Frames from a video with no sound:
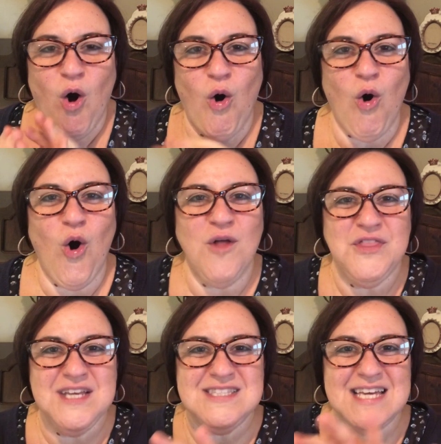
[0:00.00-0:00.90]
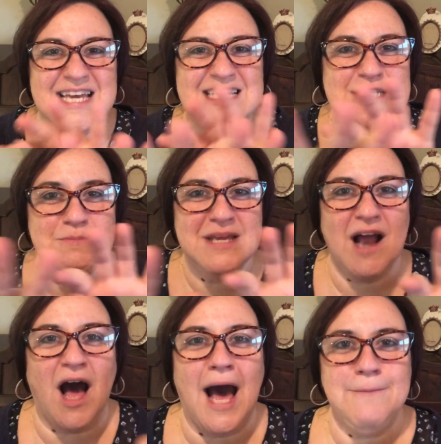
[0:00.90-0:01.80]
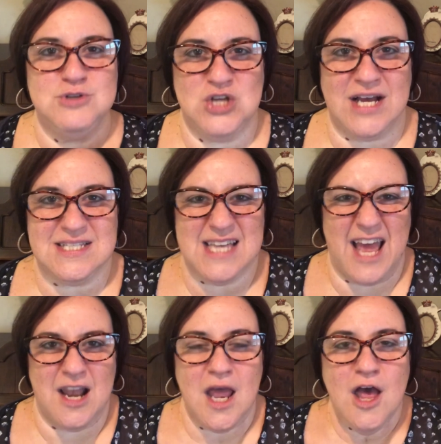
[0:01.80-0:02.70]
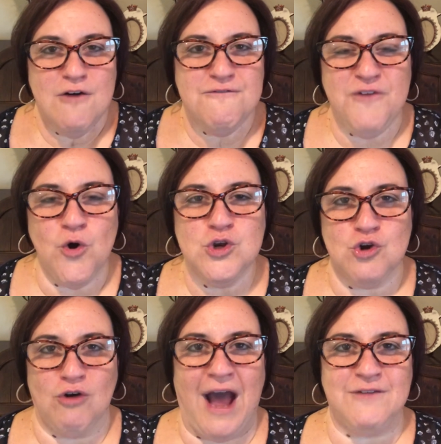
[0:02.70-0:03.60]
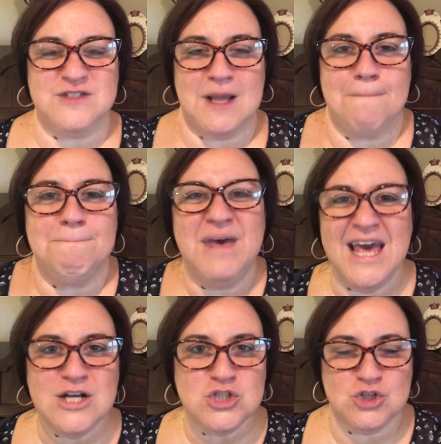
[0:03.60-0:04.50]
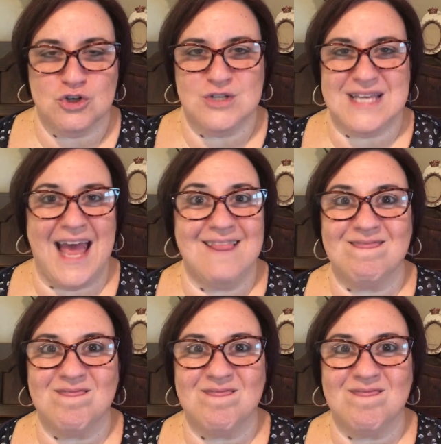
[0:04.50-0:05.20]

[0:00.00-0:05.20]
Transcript: All these intimate objects and photographs and pictures and